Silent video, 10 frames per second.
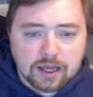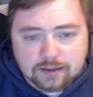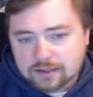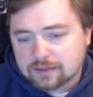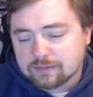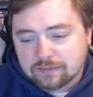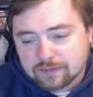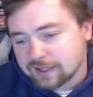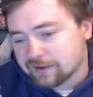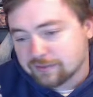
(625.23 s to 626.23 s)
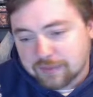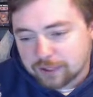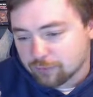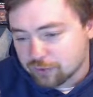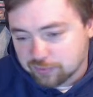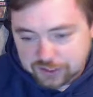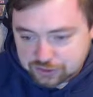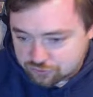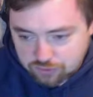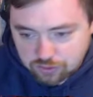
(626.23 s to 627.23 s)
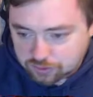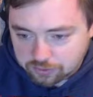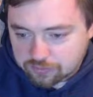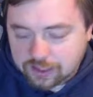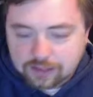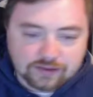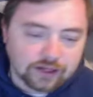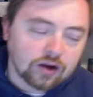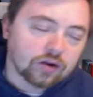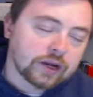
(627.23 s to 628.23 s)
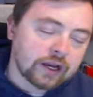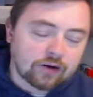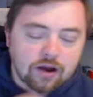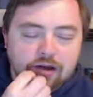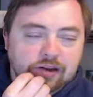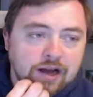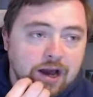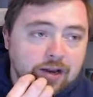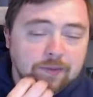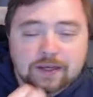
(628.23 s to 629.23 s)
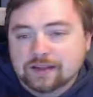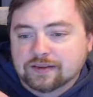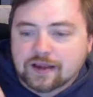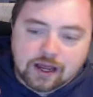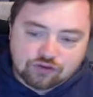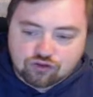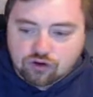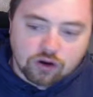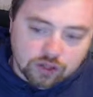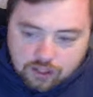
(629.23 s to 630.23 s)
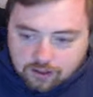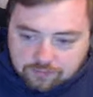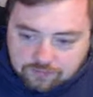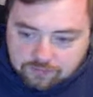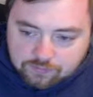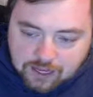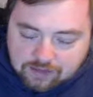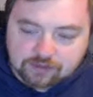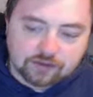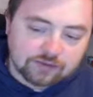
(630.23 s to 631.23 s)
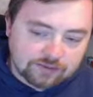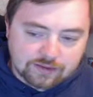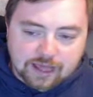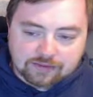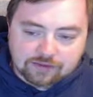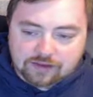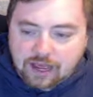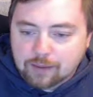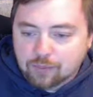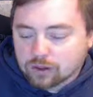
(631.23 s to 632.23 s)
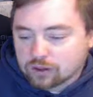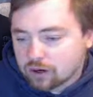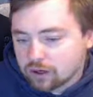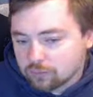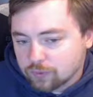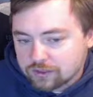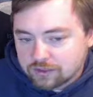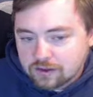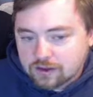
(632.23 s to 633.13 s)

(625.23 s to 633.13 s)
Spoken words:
And then they just make Runeblade stronger, right? It's like, okay, Crown Dichotomy is not strong enough as a sideboard card right